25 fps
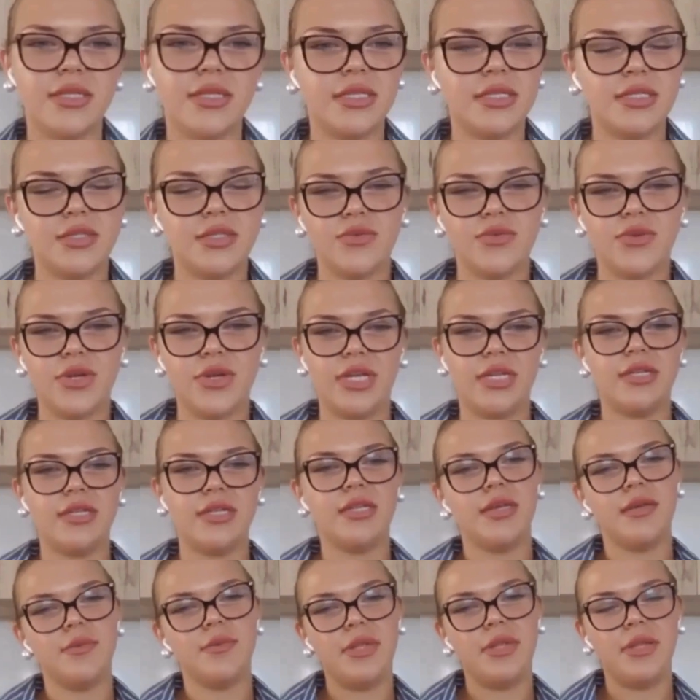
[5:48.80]
that's great.
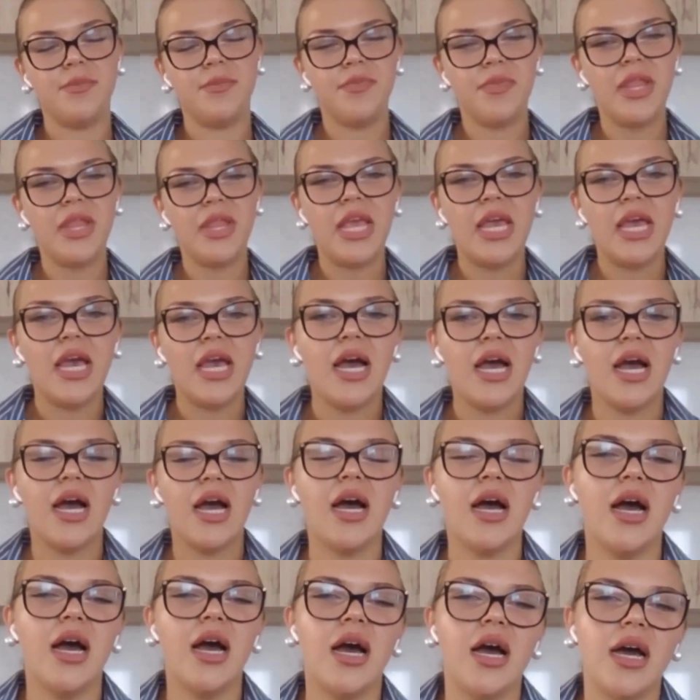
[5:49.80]
I mean,
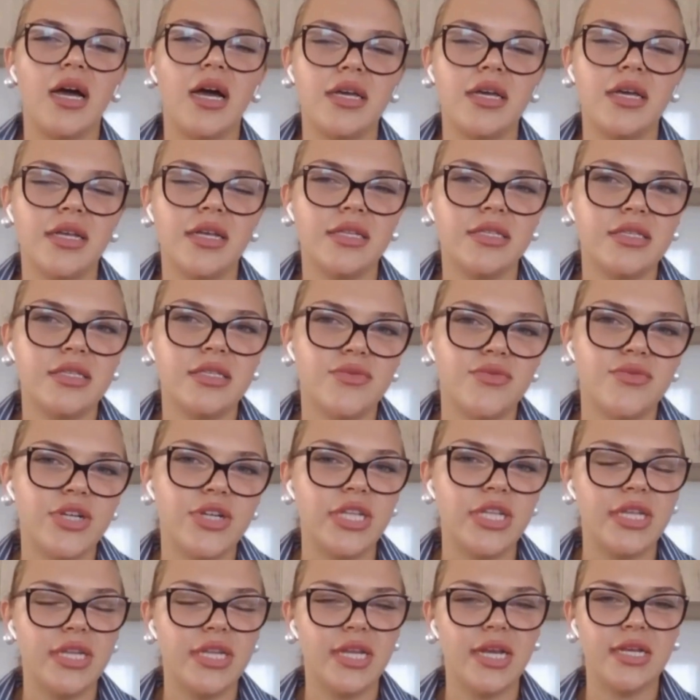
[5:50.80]
it's
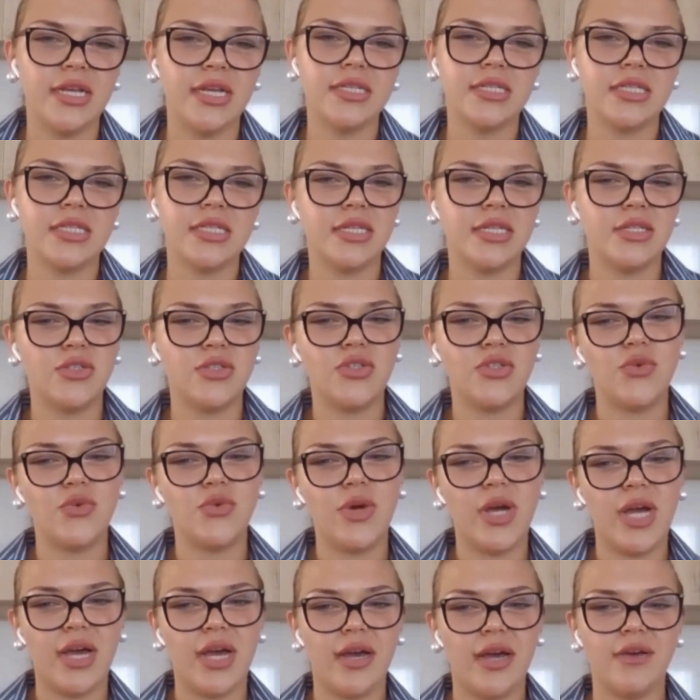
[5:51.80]
really nice that
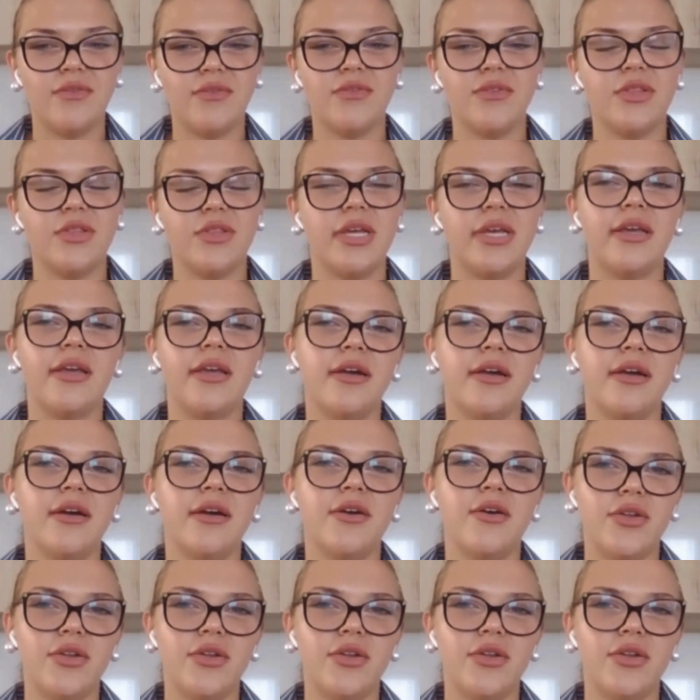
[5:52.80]
you have like